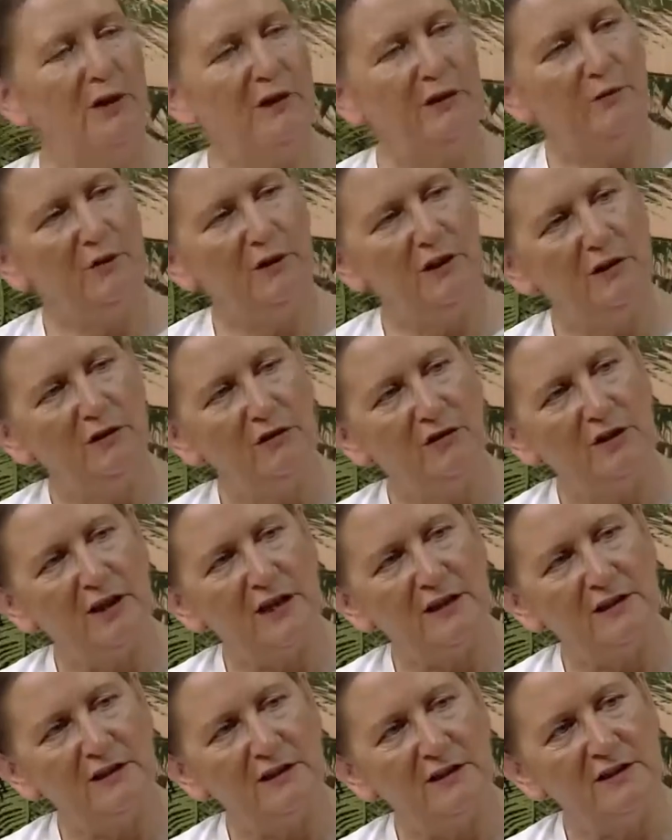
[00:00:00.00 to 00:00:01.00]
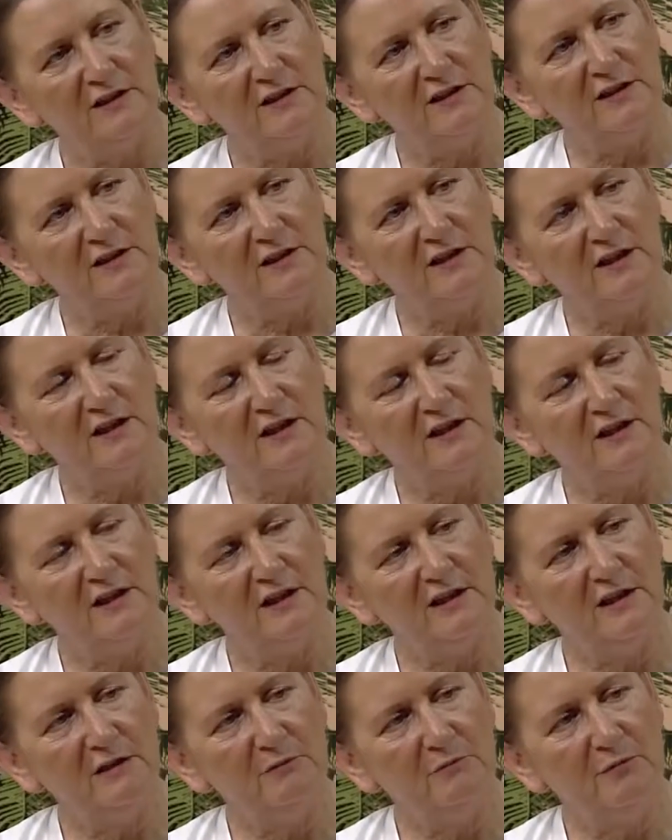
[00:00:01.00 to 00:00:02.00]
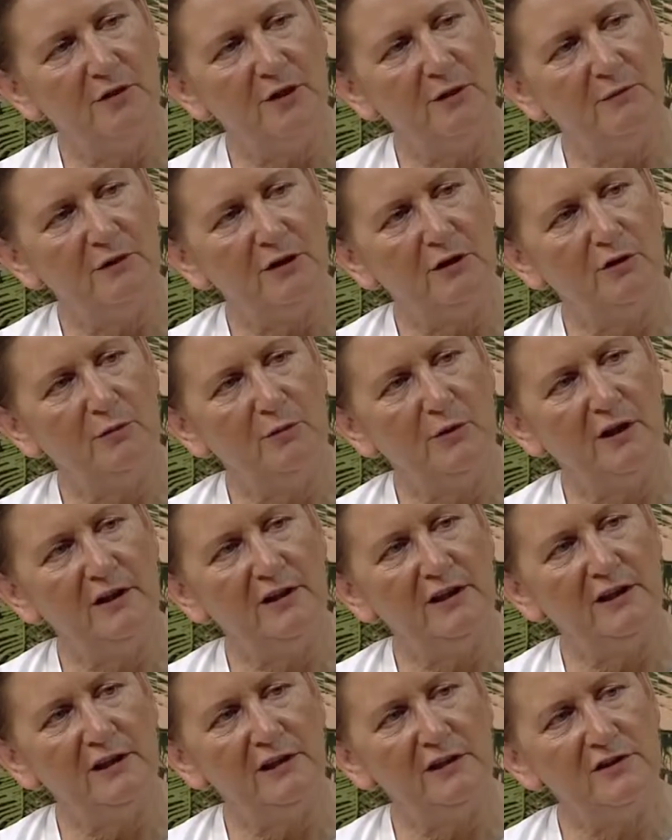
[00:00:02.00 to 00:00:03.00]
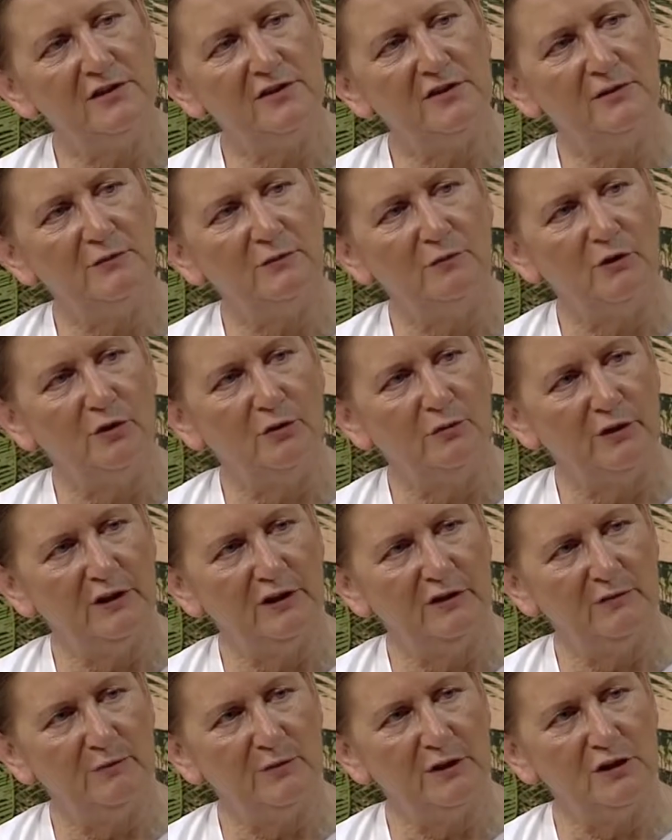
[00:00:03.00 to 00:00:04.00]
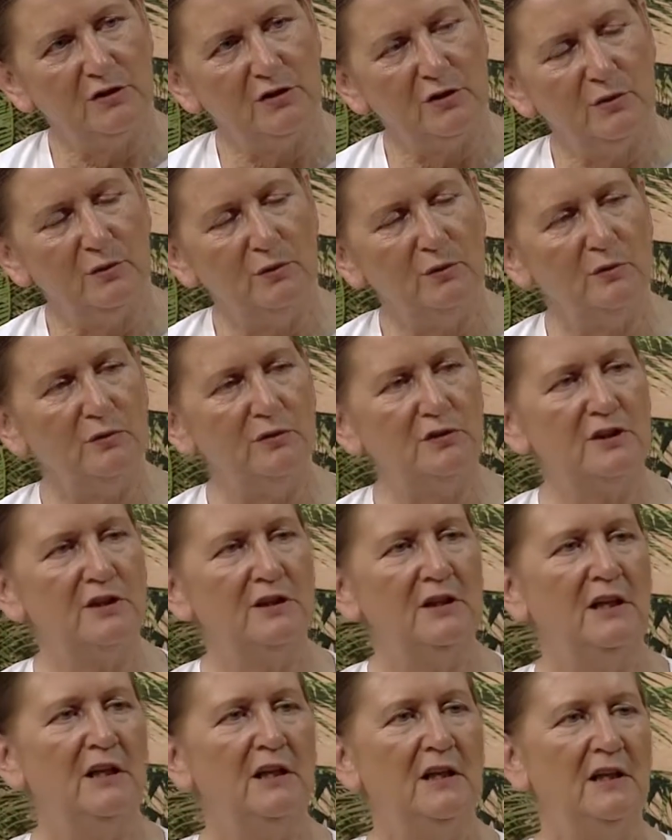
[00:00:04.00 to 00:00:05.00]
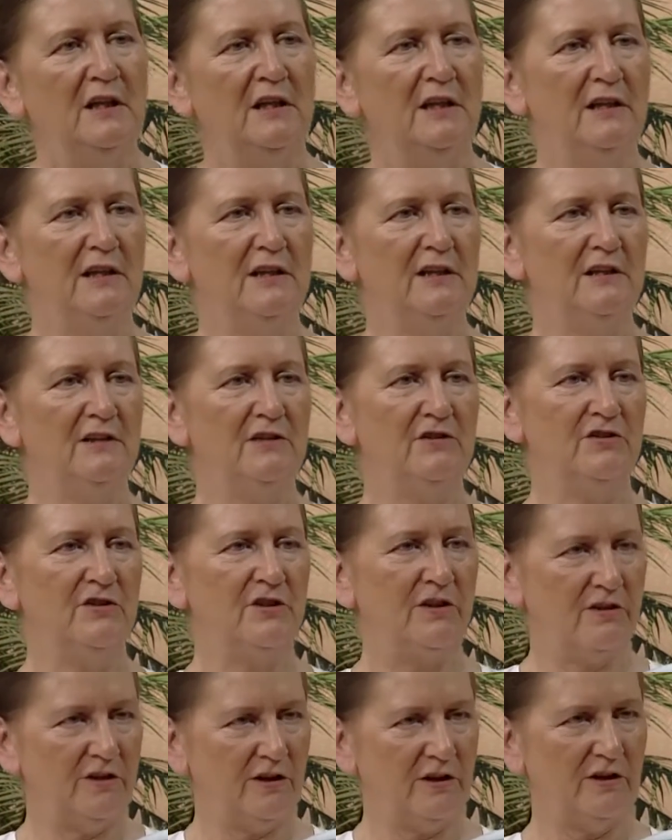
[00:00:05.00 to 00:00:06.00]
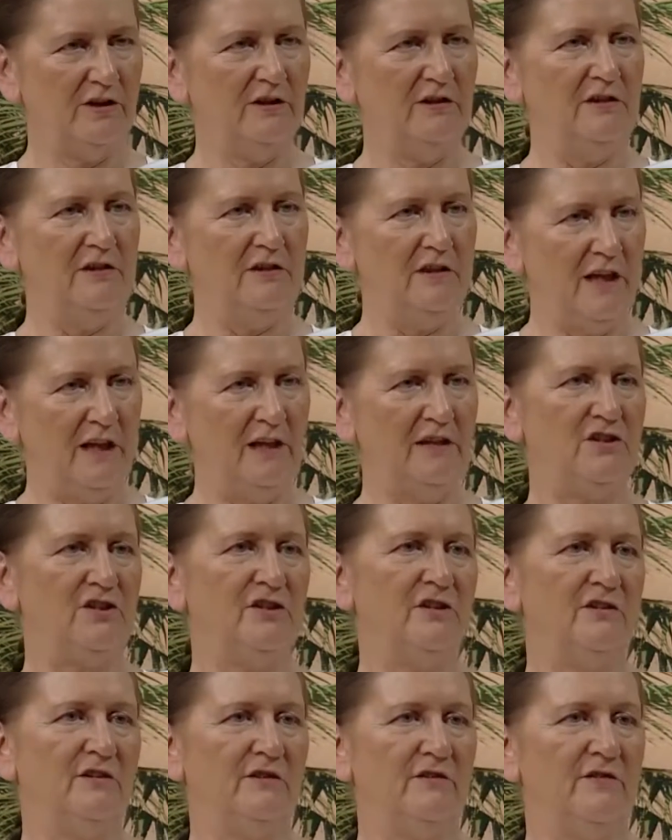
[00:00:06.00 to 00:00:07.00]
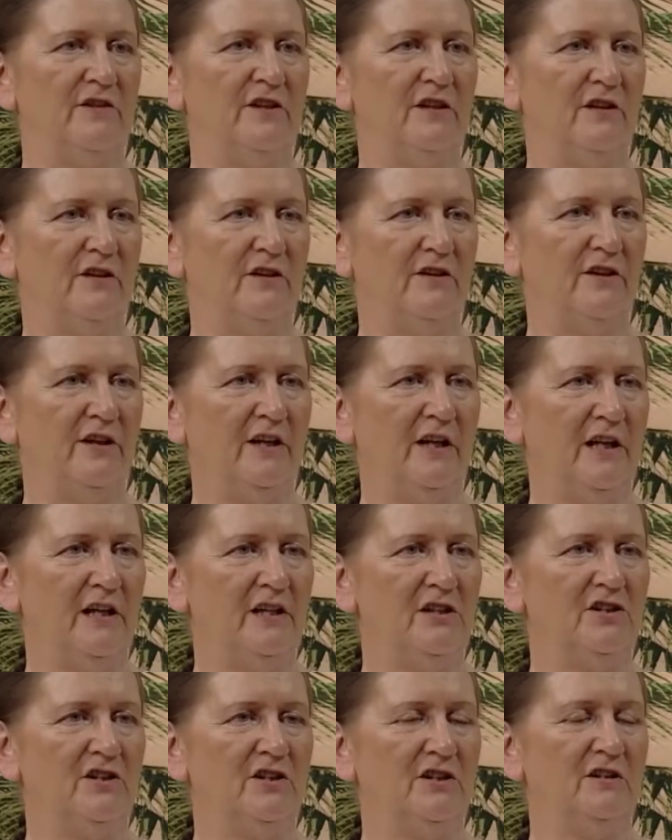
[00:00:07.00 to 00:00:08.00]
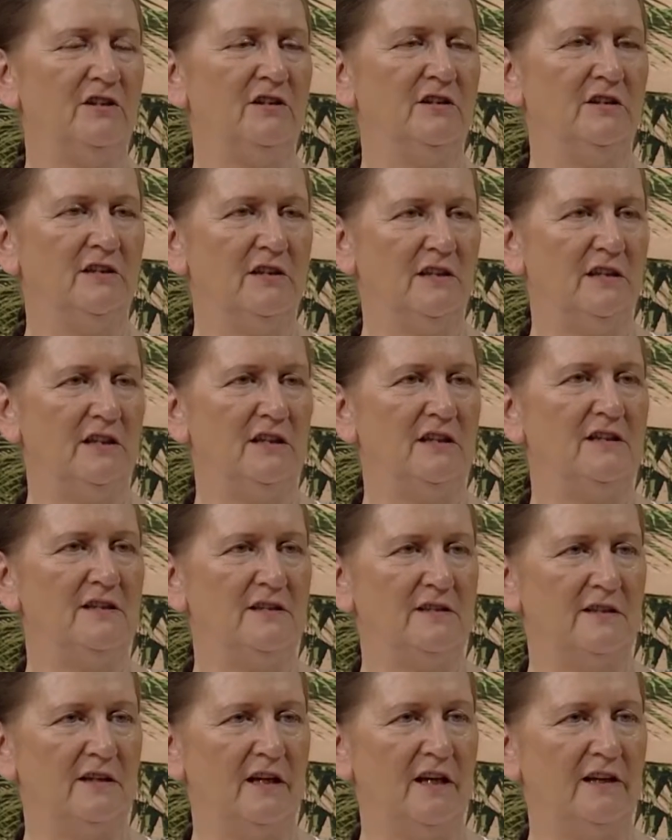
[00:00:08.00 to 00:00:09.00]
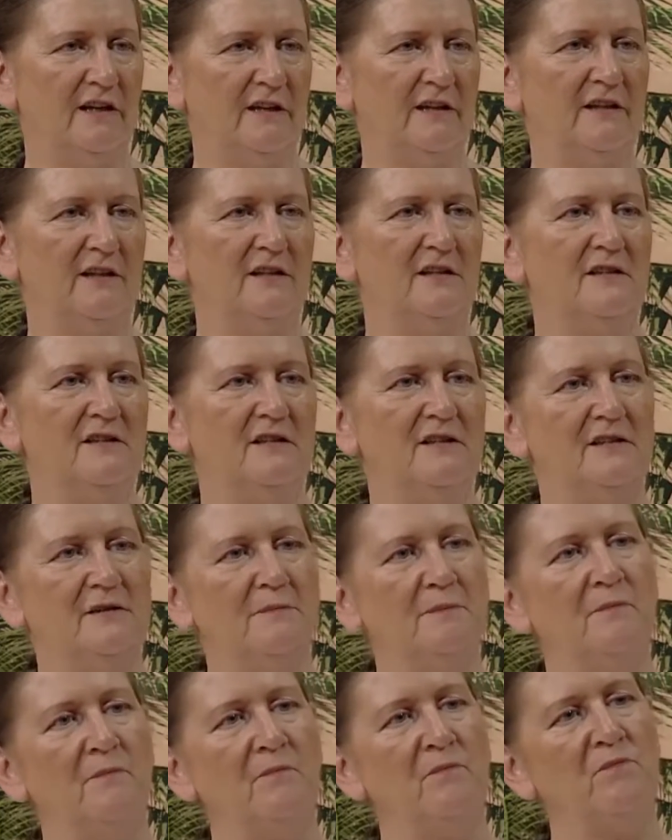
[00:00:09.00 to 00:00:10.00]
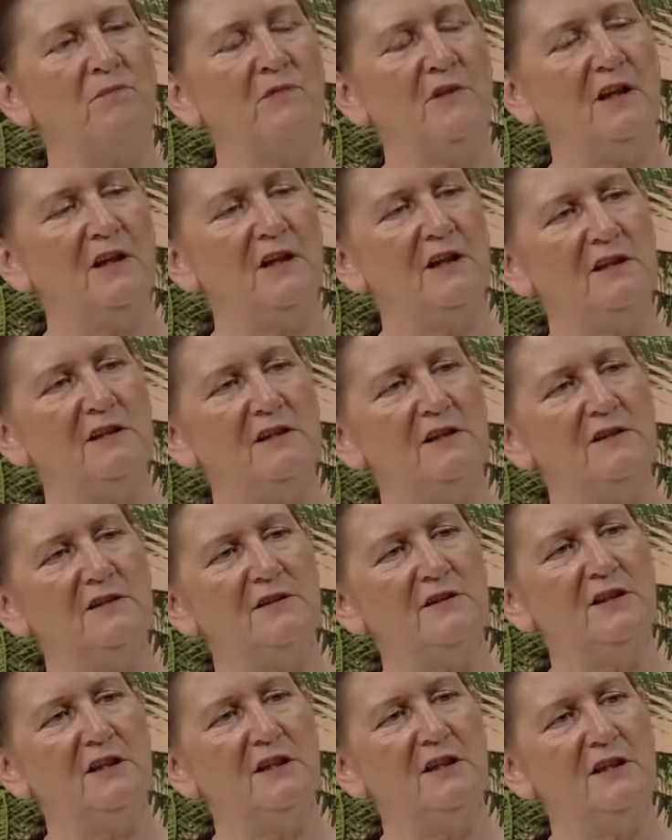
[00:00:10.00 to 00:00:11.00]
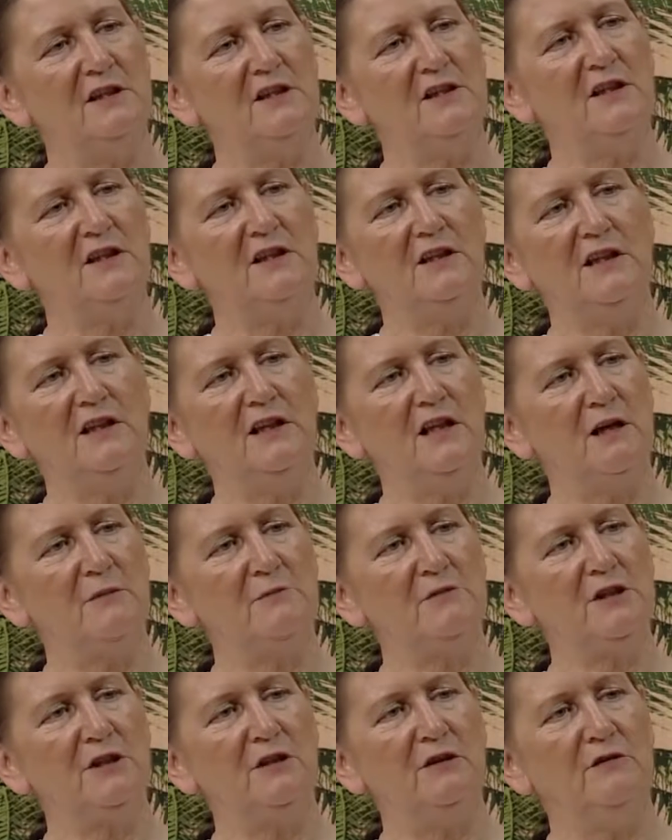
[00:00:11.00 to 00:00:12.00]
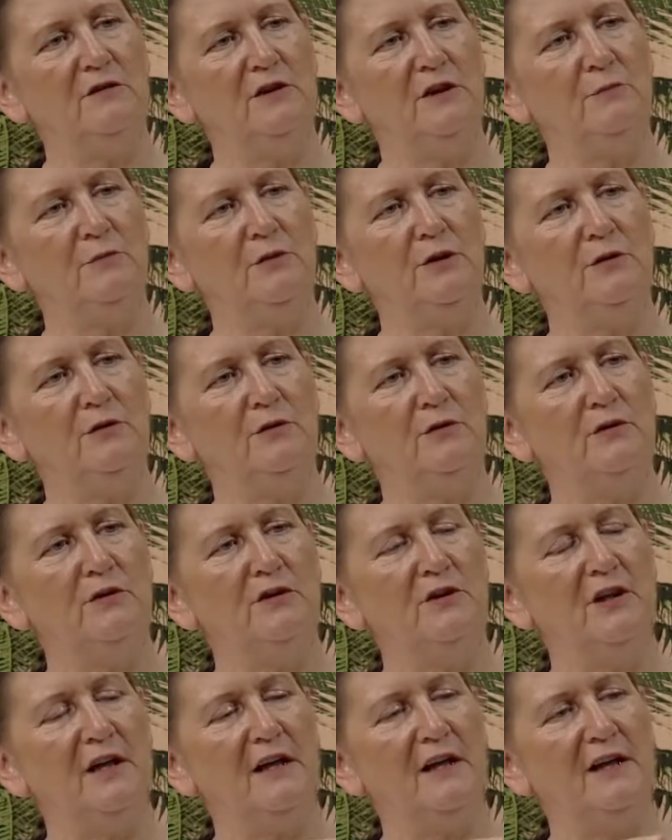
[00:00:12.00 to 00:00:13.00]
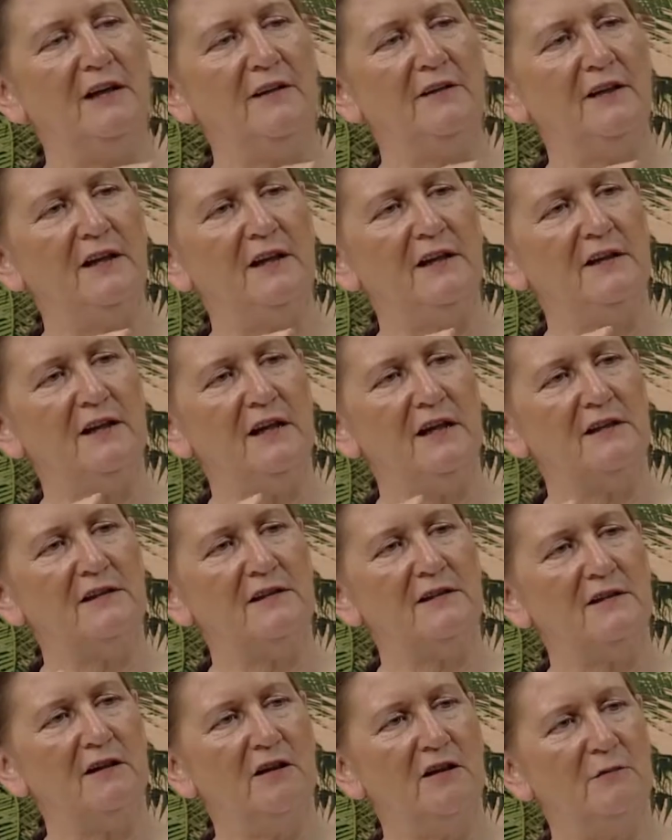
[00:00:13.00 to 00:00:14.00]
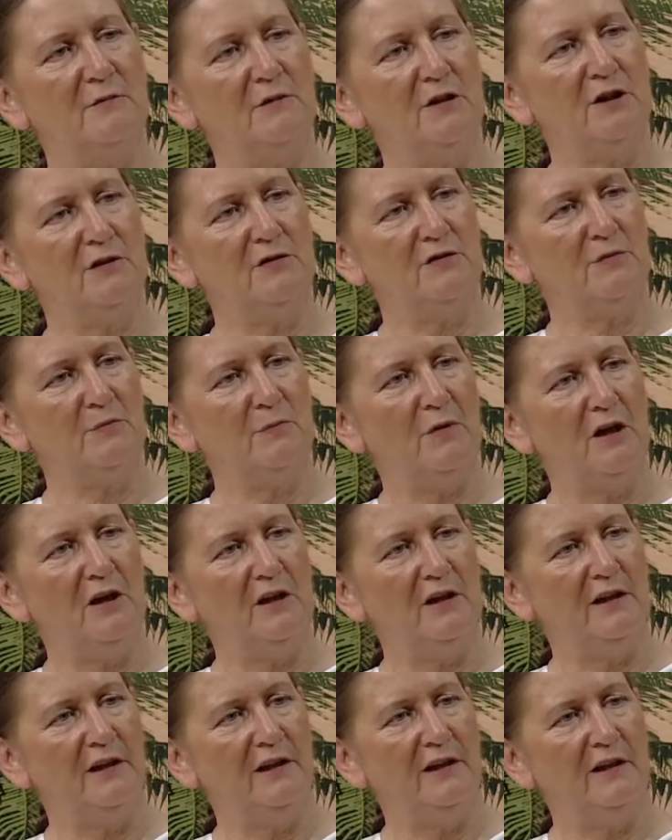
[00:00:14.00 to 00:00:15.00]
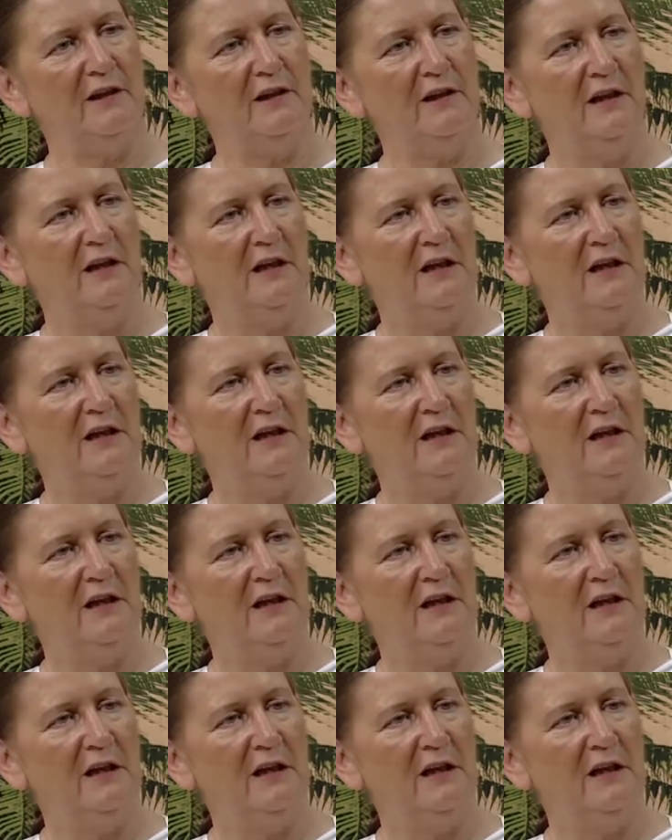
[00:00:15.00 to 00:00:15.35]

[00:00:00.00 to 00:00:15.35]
way we look at it in Brahma Kumaris, what we have been taught, is the nature of the creation is like this. It is initially absolutely pure, and then as time goes by,